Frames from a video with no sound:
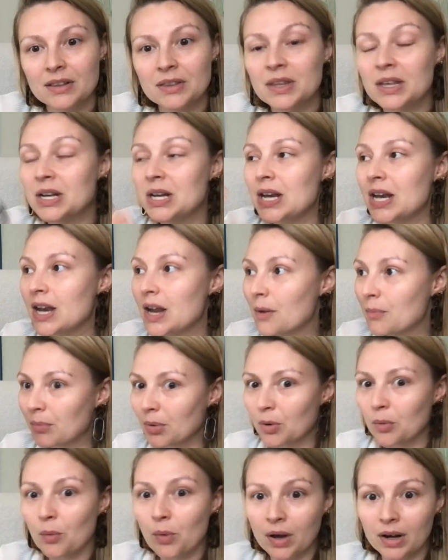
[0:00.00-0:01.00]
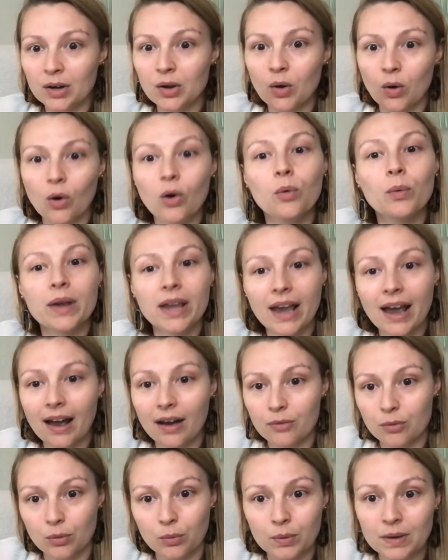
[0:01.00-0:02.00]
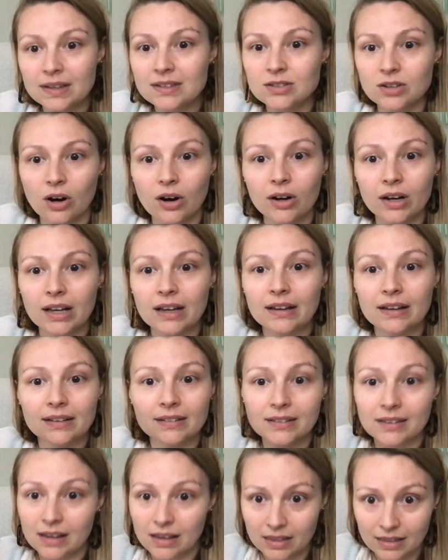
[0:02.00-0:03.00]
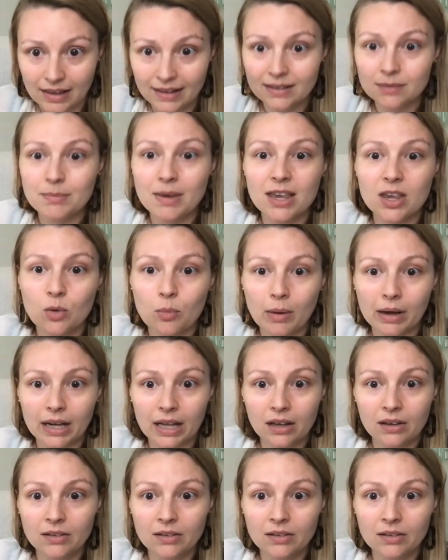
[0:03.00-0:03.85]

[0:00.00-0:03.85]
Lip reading: The number one goal we have when we start is let's make you money.